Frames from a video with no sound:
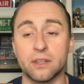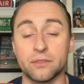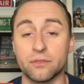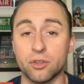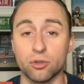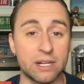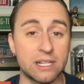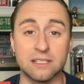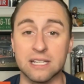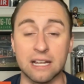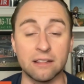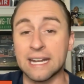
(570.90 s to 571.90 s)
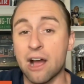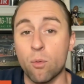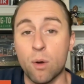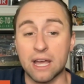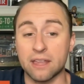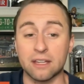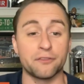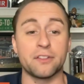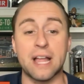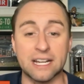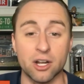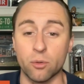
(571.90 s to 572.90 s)
the reasons I laid out why I think
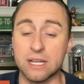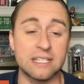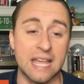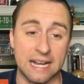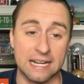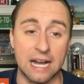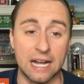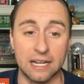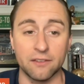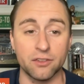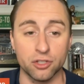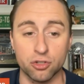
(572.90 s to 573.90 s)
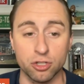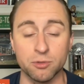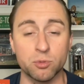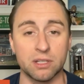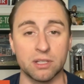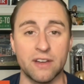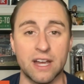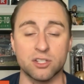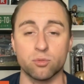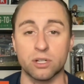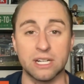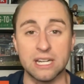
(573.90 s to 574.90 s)
Flacco is that guy, if you're choosing between the vets,
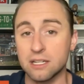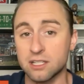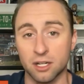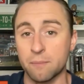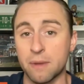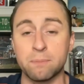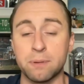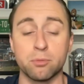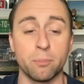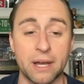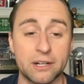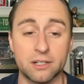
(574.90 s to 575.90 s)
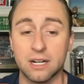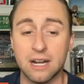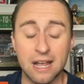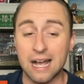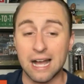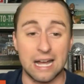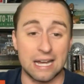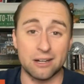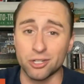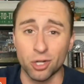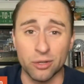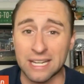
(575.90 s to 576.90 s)
where he's going to make people better, I don't
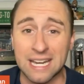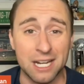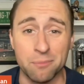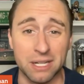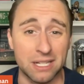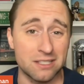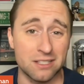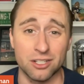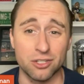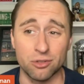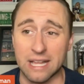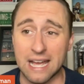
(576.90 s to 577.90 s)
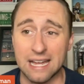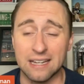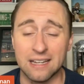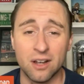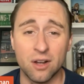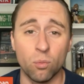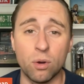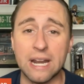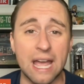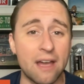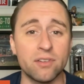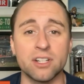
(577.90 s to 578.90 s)
know that Kenny Pickett's going to do that. What
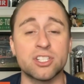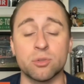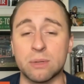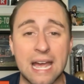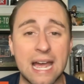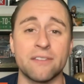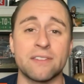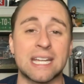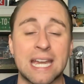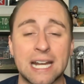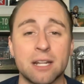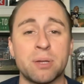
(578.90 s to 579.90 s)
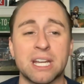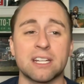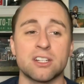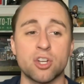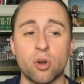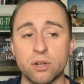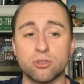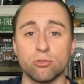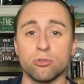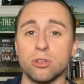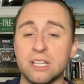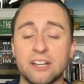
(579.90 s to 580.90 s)
evidence do we have that Kenny Pickett is going to
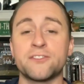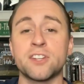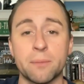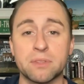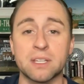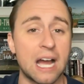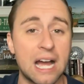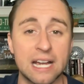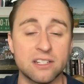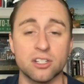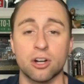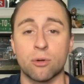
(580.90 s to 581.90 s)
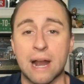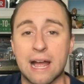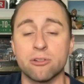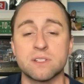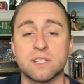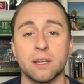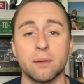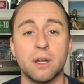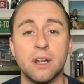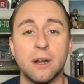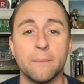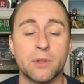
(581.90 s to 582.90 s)
lift up the guys around him
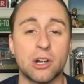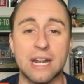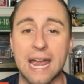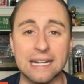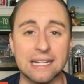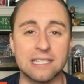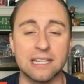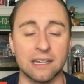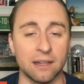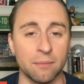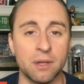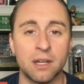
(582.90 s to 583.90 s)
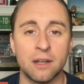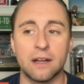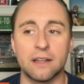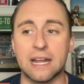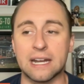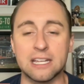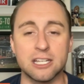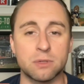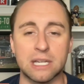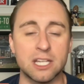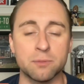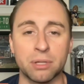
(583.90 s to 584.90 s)
on any team that
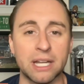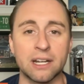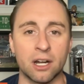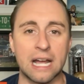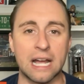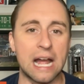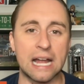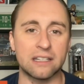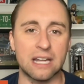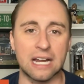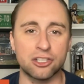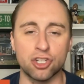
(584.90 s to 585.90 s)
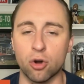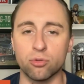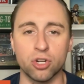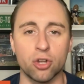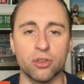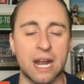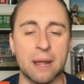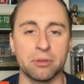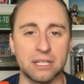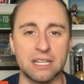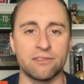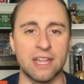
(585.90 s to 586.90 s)
he's played on? I don't know that I
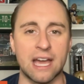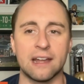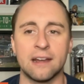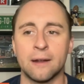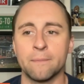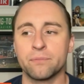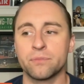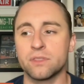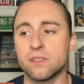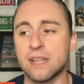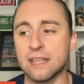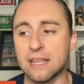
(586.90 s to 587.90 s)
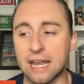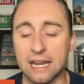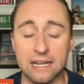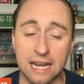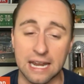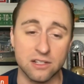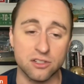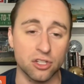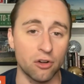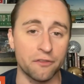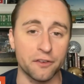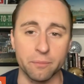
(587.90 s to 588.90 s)
believe that. And so
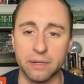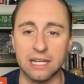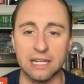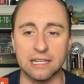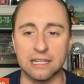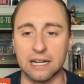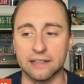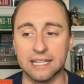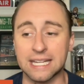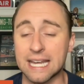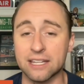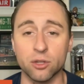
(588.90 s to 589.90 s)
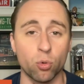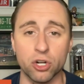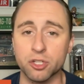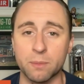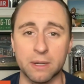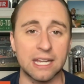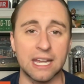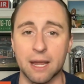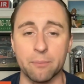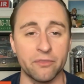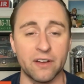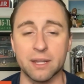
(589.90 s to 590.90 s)
for me, I think he had the worst mini camp
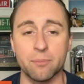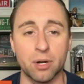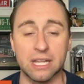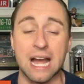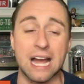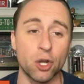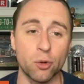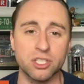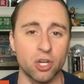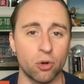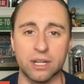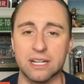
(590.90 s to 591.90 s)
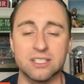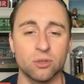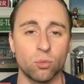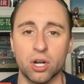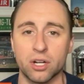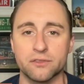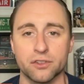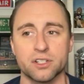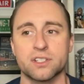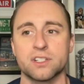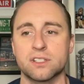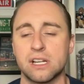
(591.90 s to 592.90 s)
of anybody. I know he's going against the 1s
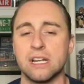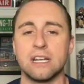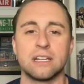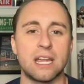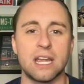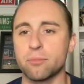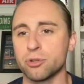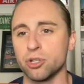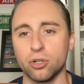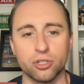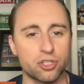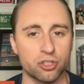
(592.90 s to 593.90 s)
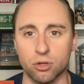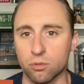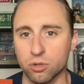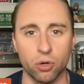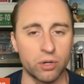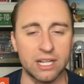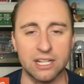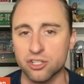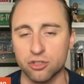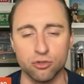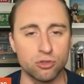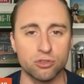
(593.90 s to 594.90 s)
versus Gabriel and Shedeur were going against
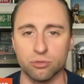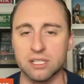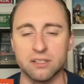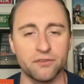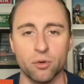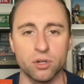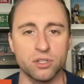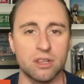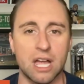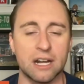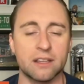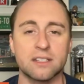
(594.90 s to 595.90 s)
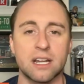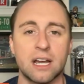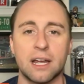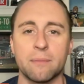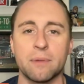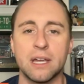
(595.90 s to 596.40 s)
2s, 3s, and 4s a lot of the time.